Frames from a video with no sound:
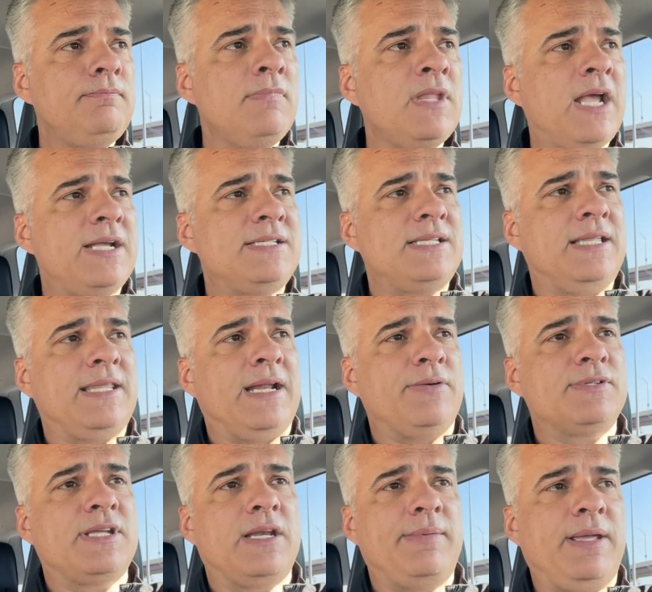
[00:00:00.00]
I said that I
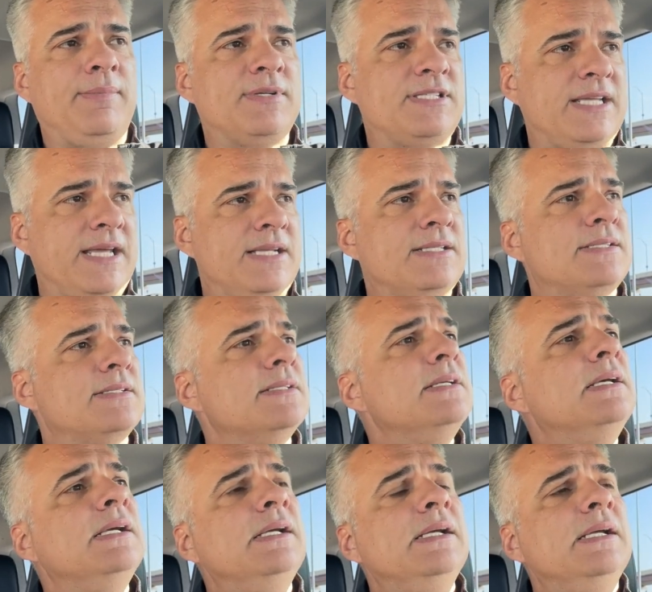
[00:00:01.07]
was going to make mistakes
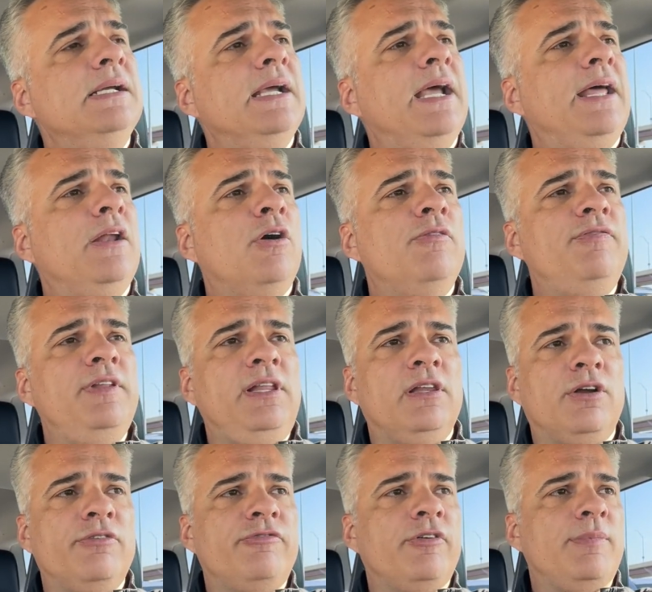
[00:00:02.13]
and hopefully
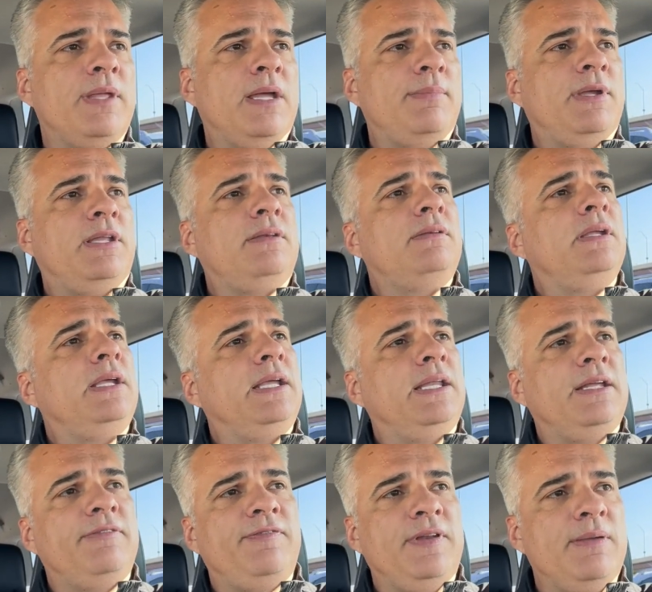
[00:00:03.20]
learn from them. And
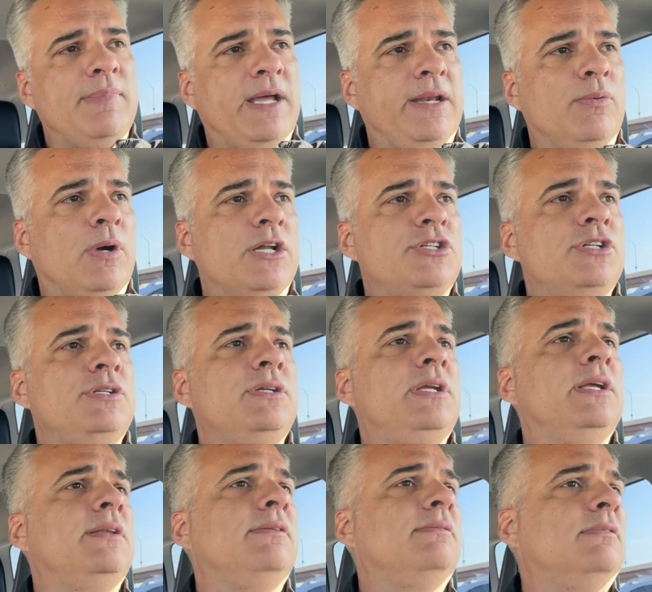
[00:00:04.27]
if anybody watching
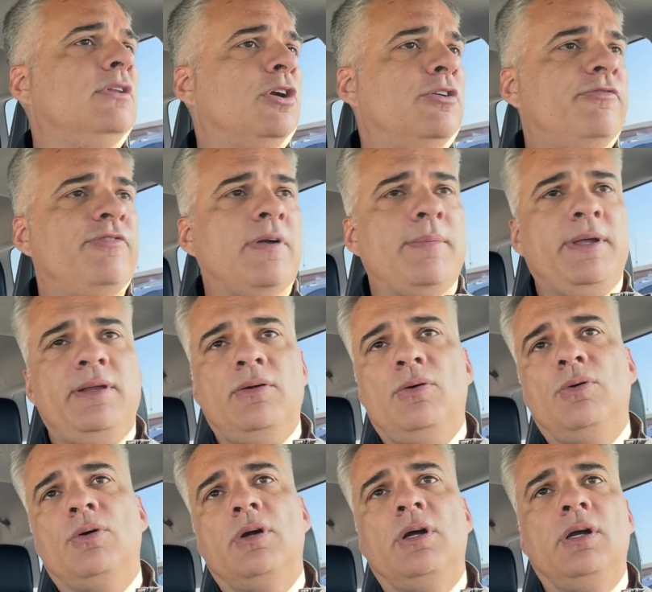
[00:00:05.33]
can learn from it
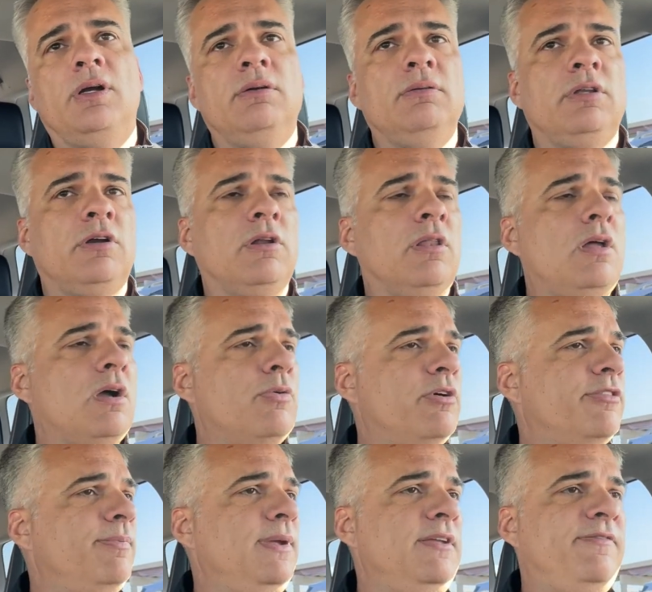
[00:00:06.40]
or learn along
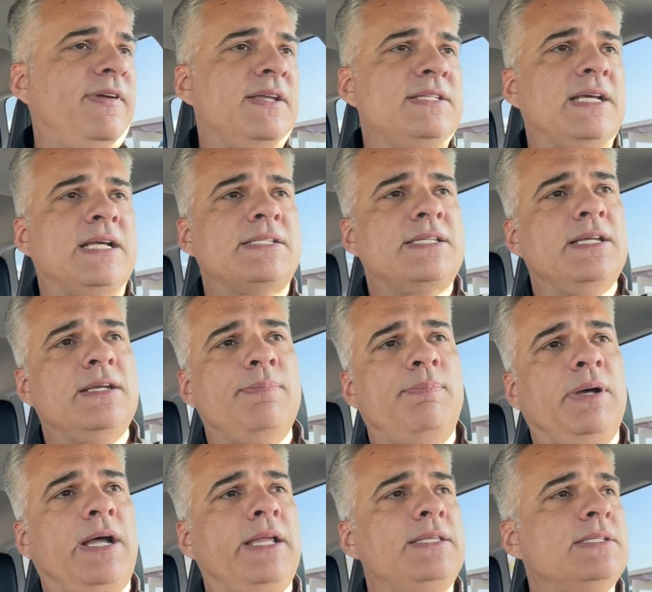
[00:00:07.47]
with me, fantastic.
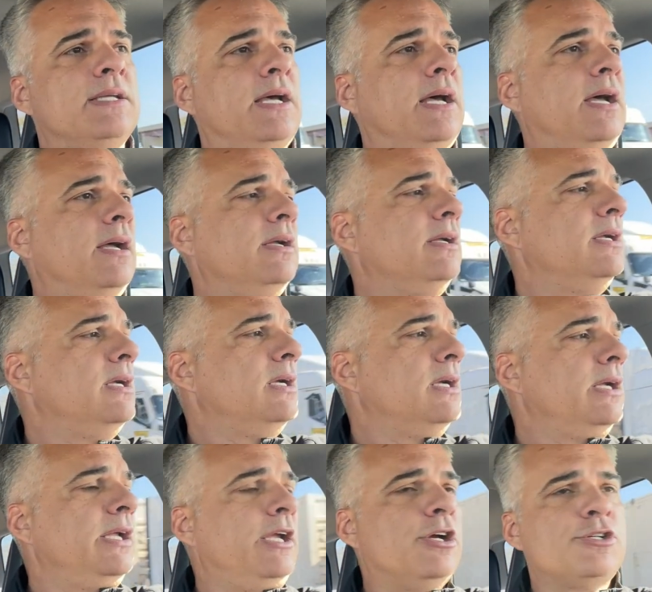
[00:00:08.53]
But
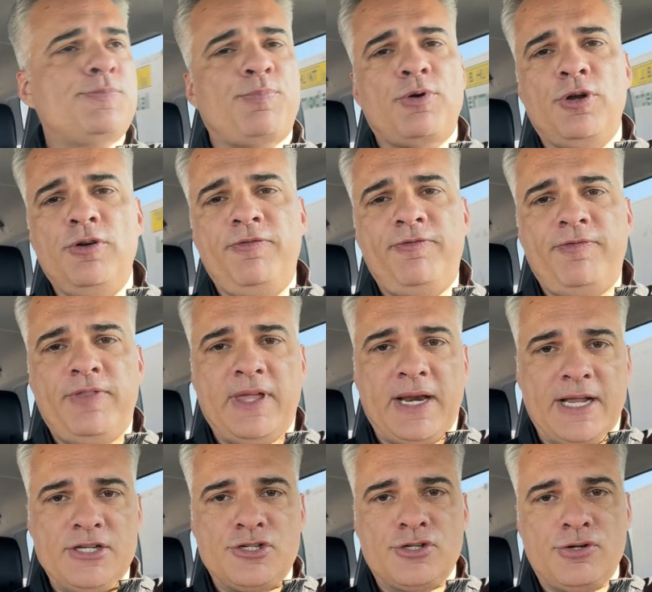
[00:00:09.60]
here's proof that
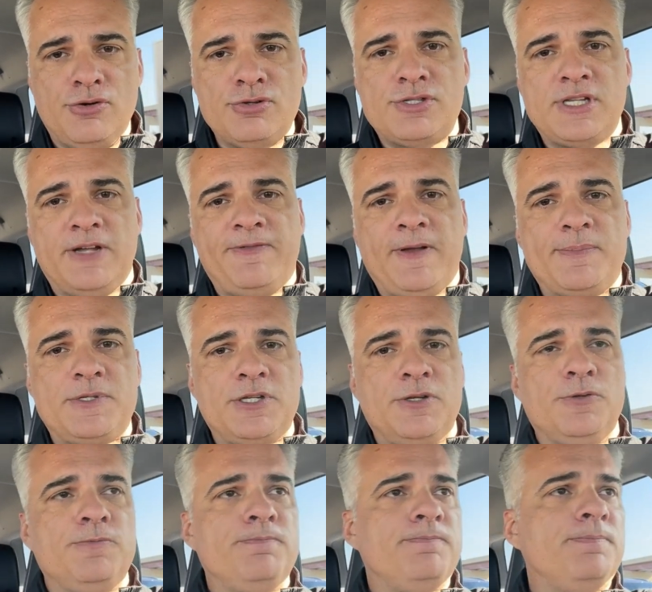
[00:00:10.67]
I screw stuff up
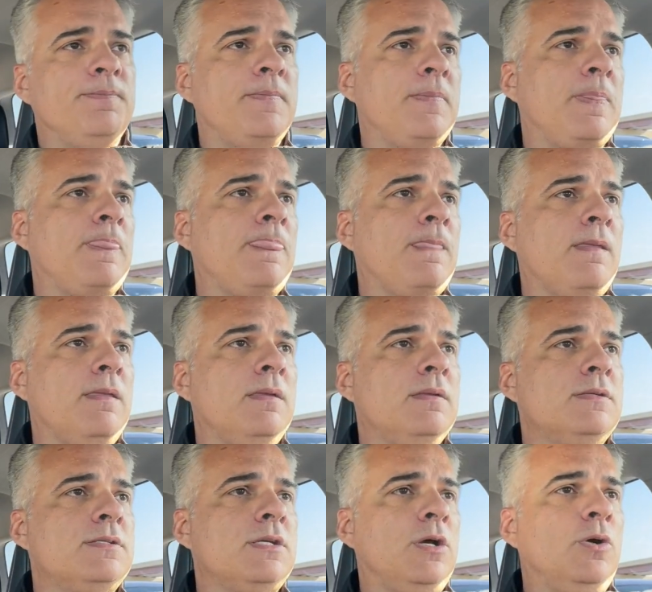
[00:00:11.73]
too.
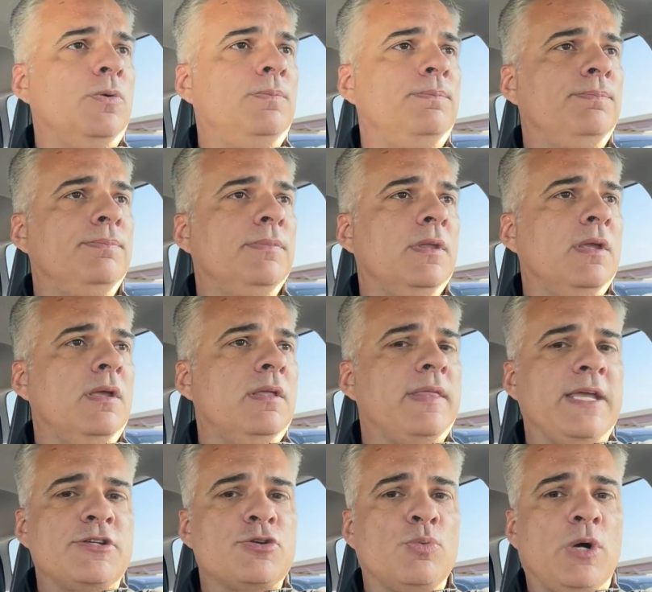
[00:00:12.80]
So
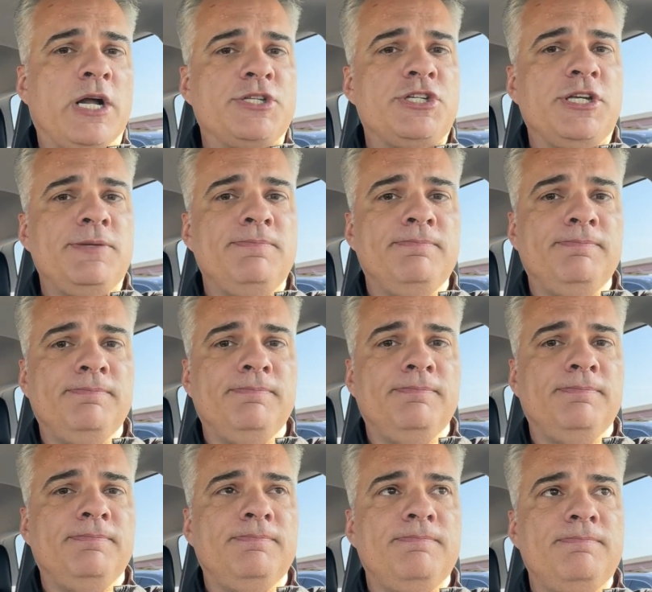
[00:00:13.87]
thanks for watching.
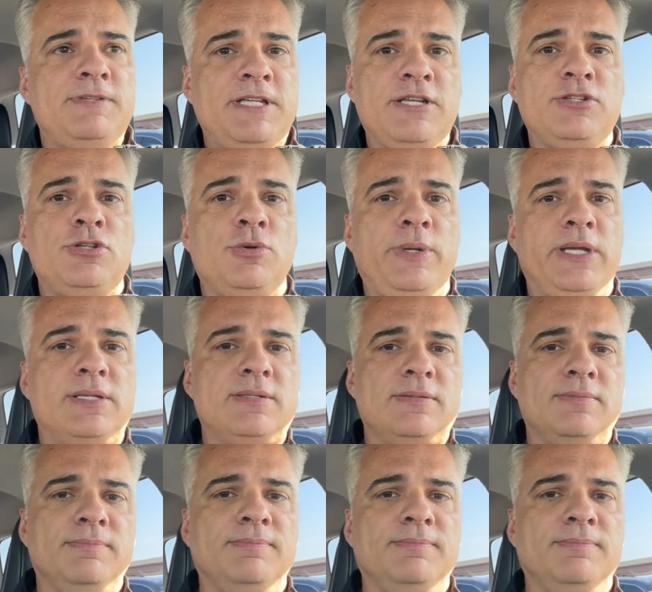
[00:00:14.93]
See you in 2 weeks.